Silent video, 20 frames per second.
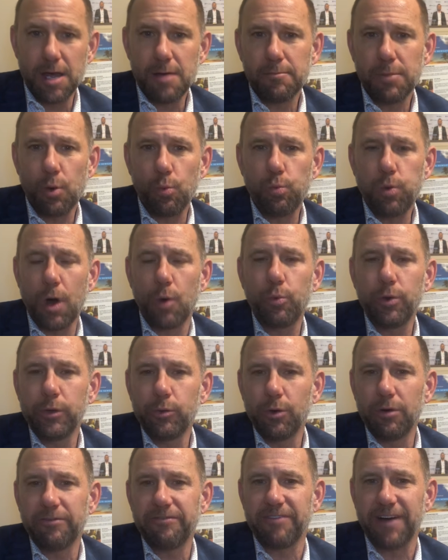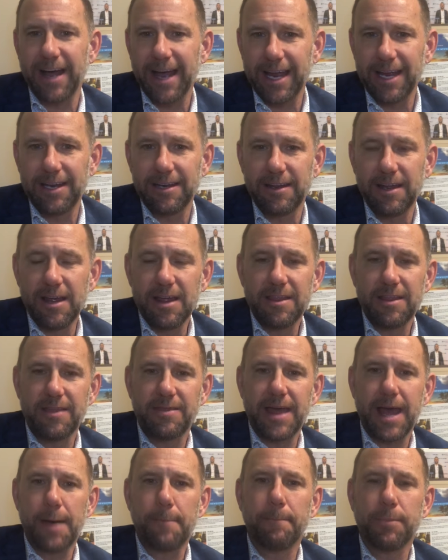But what we will find
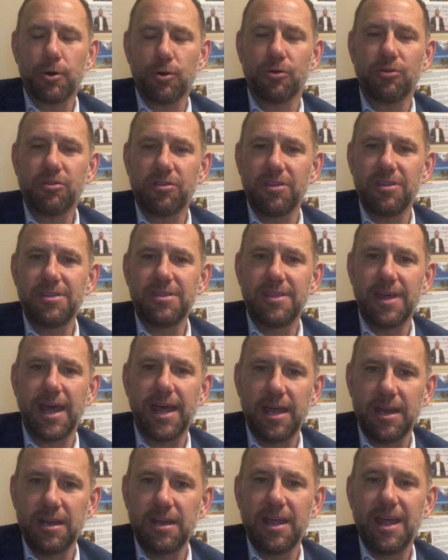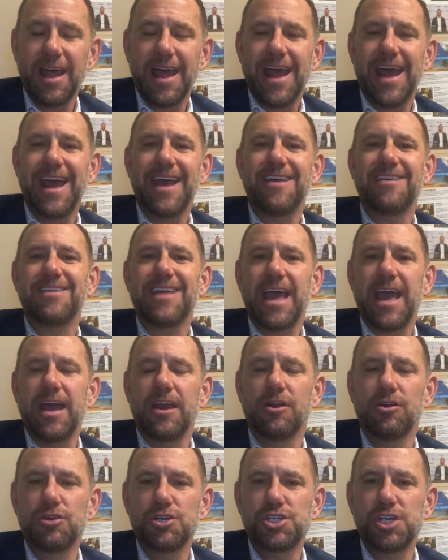that person then has
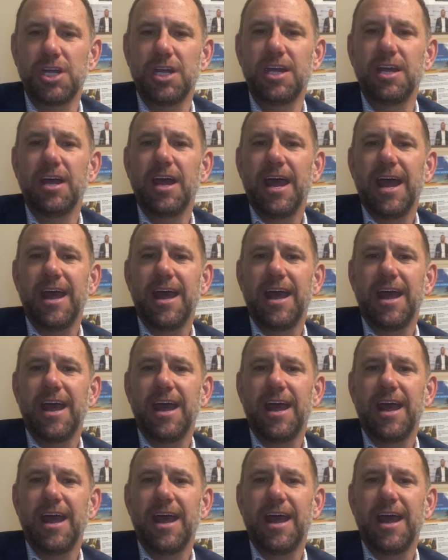energy,